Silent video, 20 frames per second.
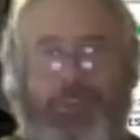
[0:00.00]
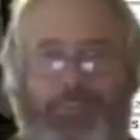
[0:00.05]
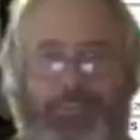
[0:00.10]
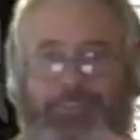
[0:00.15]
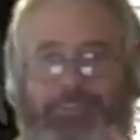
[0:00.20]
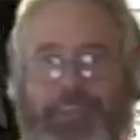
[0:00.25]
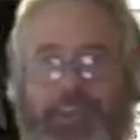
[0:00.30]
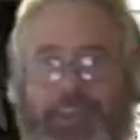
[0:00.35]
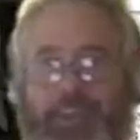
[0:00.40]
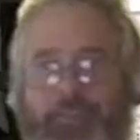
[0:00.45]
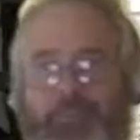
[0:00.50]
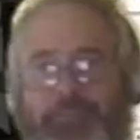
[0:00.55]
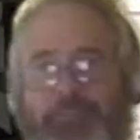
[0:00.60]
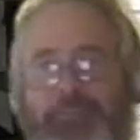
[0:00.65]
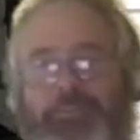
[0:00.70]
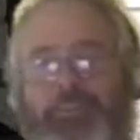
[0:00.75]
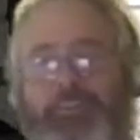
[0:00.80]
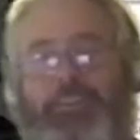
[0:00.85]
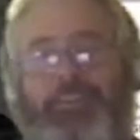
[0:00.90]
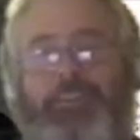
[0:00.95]
to have
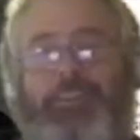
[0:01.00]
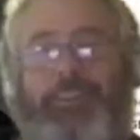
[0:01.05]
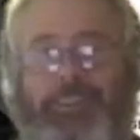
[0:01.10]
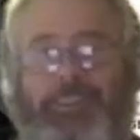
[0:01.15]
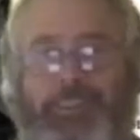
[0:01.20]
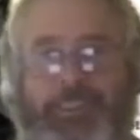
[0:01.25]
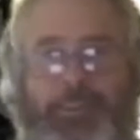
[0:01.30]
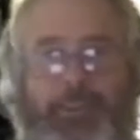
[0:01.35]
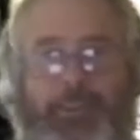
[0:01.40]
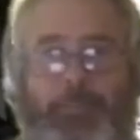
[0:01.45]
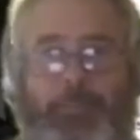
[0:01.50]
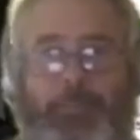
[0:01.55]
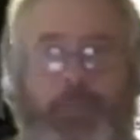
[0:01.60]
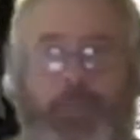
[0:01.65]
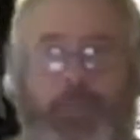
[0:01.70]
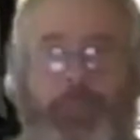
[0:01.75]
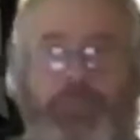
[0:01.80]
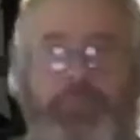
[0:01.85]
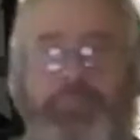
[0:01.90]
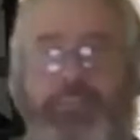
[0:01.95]
the
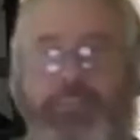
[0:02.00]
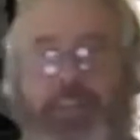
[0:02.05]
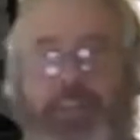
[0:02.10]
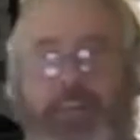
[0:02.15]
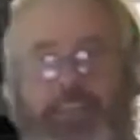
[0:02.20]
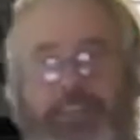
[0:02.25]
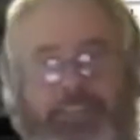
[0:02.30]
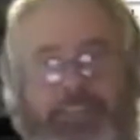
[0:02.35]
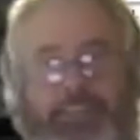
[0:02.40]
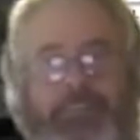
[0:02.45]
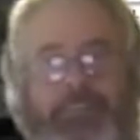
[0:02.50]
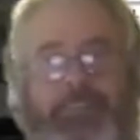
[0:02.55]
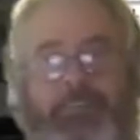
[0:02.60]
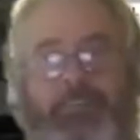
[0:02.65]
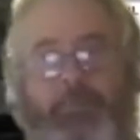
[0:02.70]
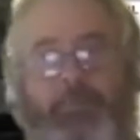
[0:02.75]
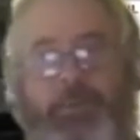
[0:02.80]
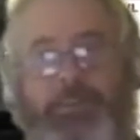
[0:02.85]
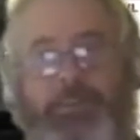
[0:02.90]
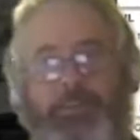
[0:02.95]
maps and charts on
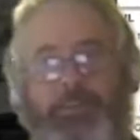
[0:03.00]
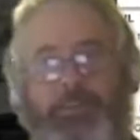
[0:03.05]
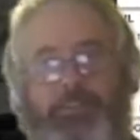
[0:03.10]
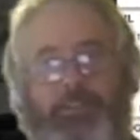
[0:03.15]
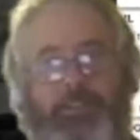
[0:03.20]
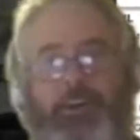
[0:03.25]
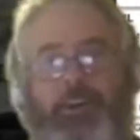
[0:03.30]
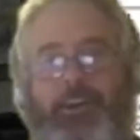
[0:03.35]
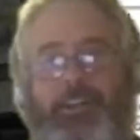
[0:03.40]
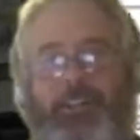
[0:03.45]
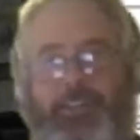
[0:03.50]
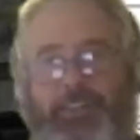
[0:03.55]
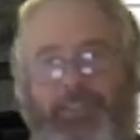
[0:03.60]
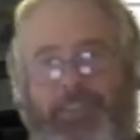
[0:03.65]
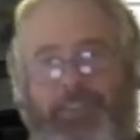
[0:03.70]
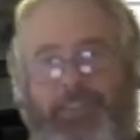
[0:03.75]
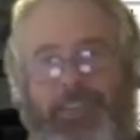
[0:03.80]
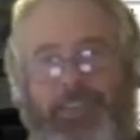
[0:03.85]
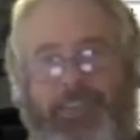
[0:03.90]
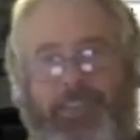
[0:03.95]
one side
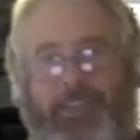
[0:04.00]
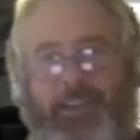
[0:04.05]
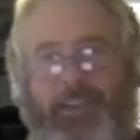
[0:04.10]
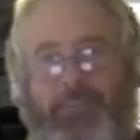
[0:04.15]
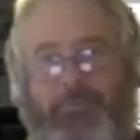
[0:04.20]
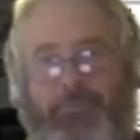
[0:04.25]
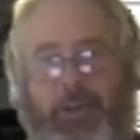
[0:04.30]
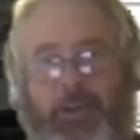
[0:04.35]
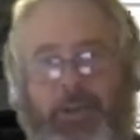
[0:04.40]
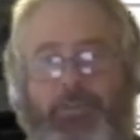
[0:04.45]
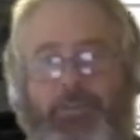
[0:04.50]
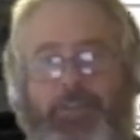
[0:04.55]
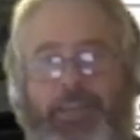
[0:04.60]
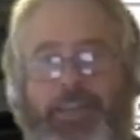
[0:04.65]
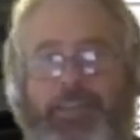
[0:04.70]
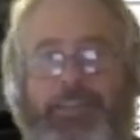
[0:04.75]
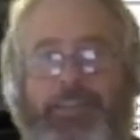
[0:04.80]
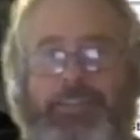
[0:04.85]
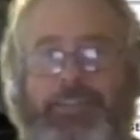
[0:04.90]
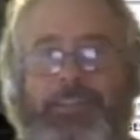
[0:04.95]
and the flight
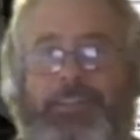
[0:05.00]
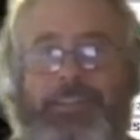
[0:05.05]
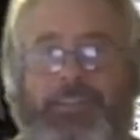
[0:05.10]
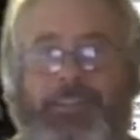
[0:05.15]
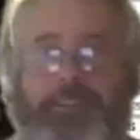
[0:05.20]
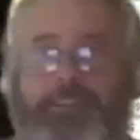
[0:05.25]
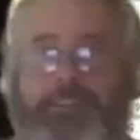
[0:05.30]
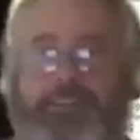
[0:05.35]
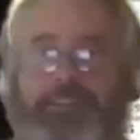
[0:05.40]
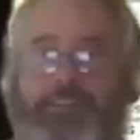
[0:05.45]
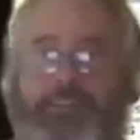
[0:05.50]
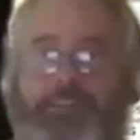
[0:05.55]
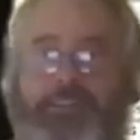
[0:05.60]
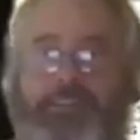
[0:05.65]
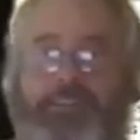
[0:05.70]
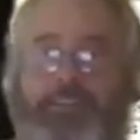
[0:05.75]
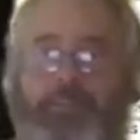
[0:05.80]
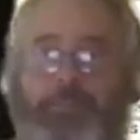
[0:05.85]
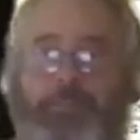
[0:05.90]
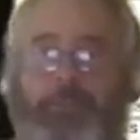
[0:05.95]
plan
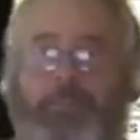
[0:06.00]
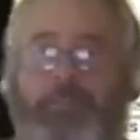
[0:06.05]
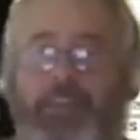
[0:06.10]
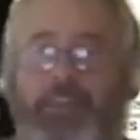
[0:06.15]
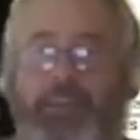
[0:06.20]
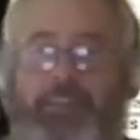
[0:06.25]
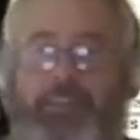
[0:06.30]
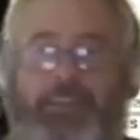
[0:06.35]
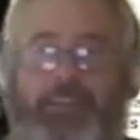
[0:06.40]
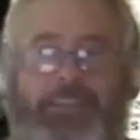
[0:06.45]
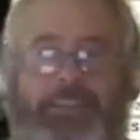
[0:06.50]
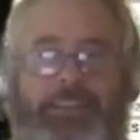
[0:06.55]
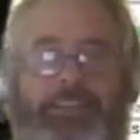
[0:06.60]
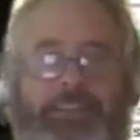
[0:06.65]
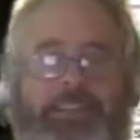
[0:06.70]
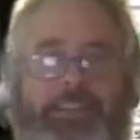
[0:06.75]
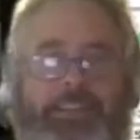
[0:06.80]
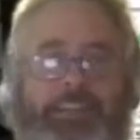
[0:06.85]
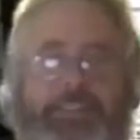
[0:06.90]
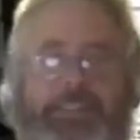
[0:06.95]
clipped on the other.
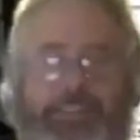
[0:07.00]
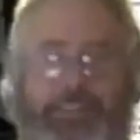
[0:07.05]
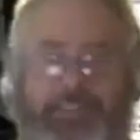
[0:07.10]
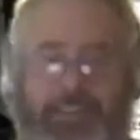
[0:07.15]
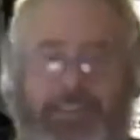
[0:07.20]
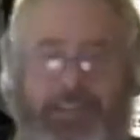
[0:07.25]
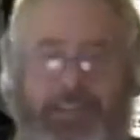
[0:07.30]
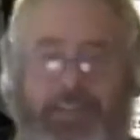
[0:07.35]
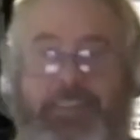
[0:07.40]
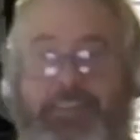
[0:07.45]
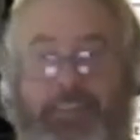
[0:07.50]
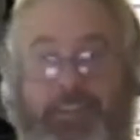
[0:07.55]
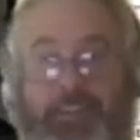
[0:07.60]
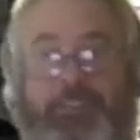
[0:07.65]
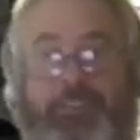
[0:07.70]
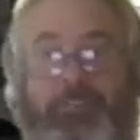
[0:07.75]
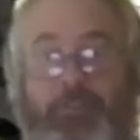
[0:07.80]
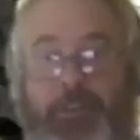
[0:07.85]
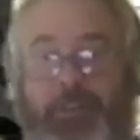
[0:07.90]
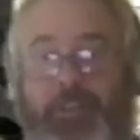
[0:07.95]
And in the
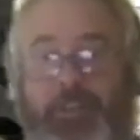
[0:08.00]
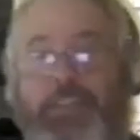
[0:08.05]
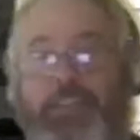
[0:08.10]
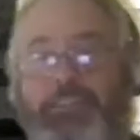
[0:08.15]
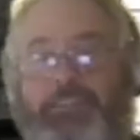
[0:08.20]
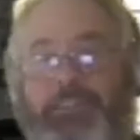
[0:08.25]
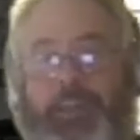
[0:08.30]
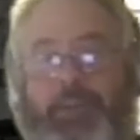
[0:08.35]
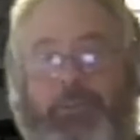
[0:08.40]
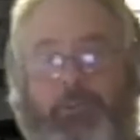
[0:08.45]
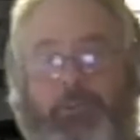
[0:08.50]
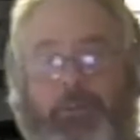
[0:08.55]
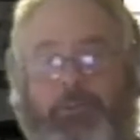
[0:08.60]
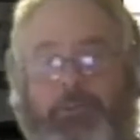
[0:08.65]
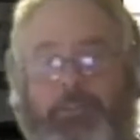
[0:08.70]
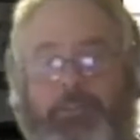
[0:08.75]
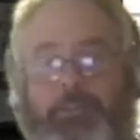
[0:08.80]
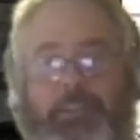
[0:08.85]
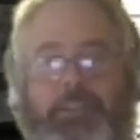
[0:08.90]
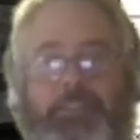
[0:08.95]
sort of landscape
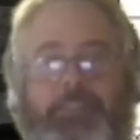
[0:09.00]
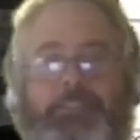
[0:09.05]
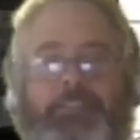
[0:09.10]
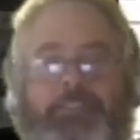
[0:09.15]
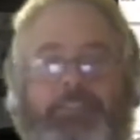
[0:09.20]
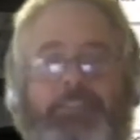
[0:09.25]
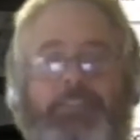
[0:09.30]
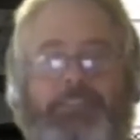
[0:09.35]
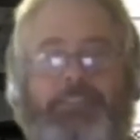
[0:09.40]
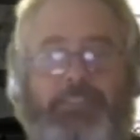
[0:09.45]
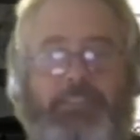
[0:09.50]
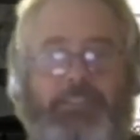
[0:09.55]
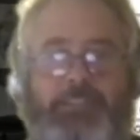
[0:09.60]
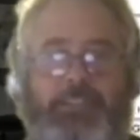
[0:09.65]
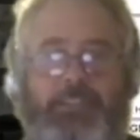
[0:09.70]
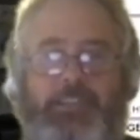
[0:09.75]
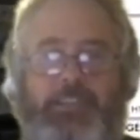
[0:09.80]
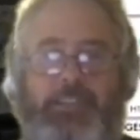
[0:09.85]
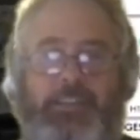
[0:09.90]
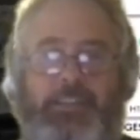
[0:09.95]
orientation, as you can see
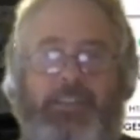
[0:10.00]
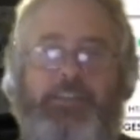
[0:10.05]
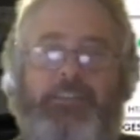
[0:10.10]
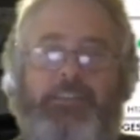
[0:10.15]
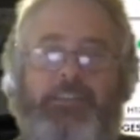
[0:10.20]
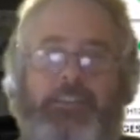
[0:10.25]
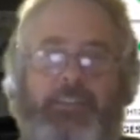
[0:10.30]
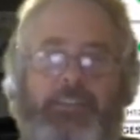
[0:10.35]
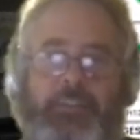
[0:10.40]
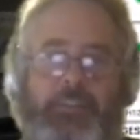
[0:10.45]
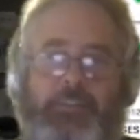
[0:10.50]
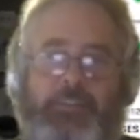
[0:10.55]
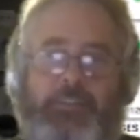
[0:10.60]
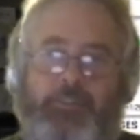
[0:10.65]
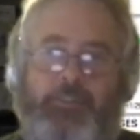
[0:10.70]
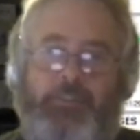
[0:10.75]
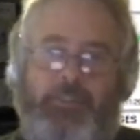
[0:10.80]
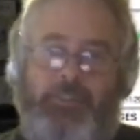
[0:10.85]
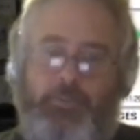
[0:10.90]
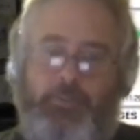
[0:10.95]
here
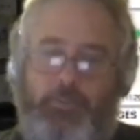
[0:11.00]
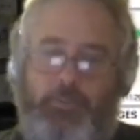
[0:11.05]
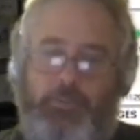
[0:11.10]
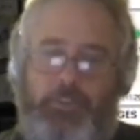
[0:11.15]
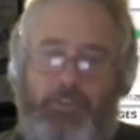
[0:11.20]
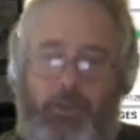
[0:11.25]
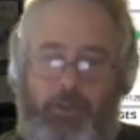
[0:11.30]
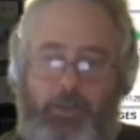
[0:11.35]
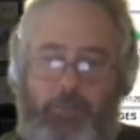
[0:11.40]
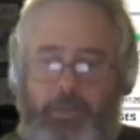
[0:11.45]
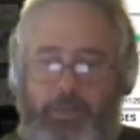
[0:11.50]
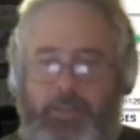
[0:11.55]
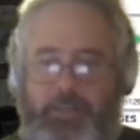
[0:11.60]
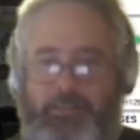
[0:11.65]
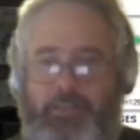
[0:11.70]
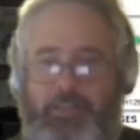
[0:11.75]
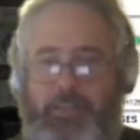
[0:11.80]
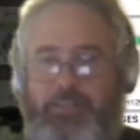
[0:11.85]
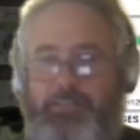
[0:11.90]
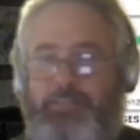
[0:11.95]
with the iPad,
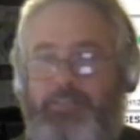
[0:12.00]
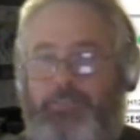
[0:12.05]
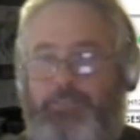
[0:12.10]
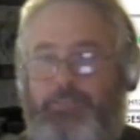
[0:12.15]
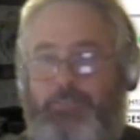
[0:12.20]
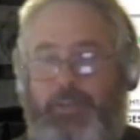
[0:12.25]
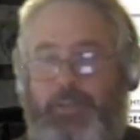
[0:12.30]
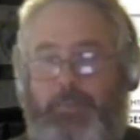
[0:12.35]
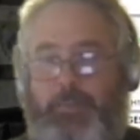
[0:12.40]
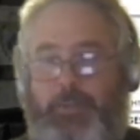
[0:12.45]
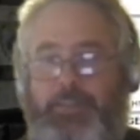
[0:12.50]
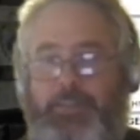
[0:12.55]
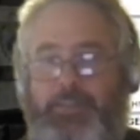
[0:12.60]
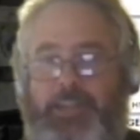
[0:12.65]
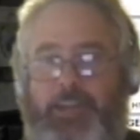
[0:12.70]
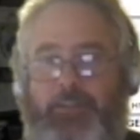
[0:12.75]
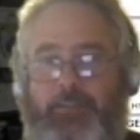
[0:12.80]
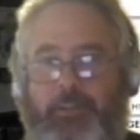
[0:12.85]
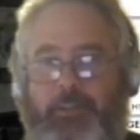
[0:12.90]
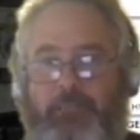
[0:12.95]
that's pretty much
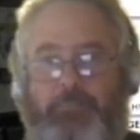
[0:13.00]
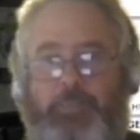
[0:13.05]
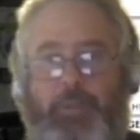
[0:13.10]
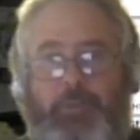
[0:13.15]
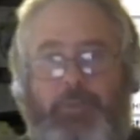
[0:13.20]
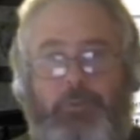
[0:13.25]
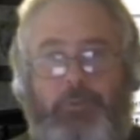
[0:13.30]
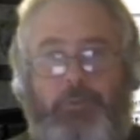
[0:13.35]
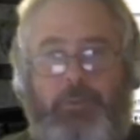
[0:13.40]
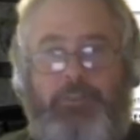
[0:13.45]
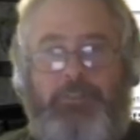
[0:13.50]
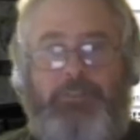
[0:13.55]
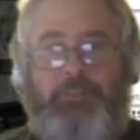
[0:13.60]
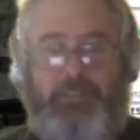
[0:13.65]
how AvPlan works.